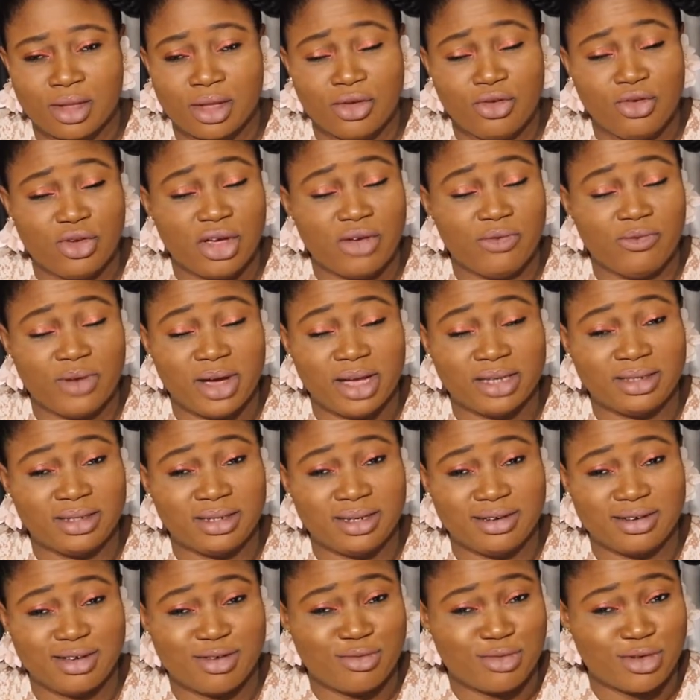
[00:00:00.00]
you're
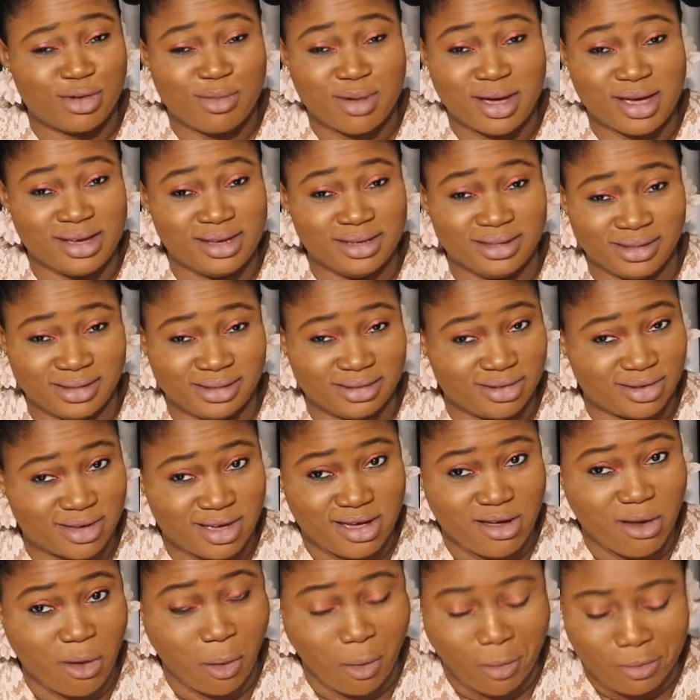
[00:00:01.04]
invited. Come on, eat,
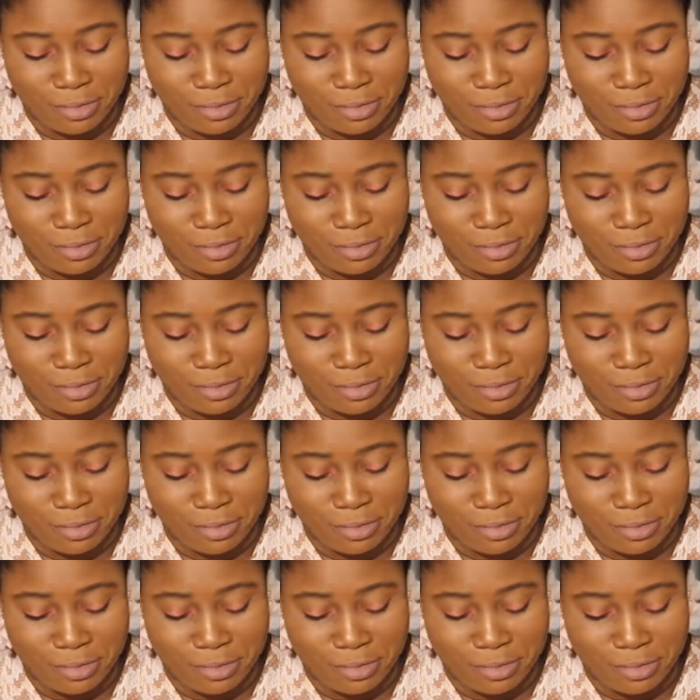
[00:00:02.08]
okay?